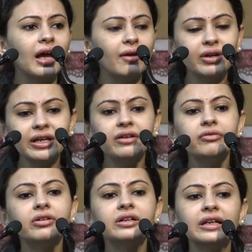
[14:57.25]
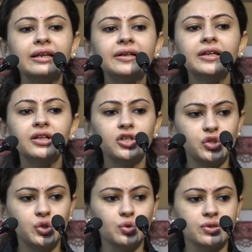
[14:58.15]
having infertility
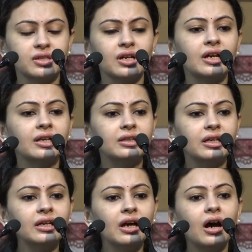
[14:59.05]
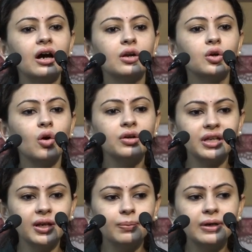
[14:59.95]
issues they are not
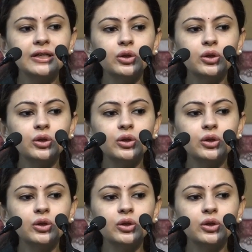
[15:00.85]
able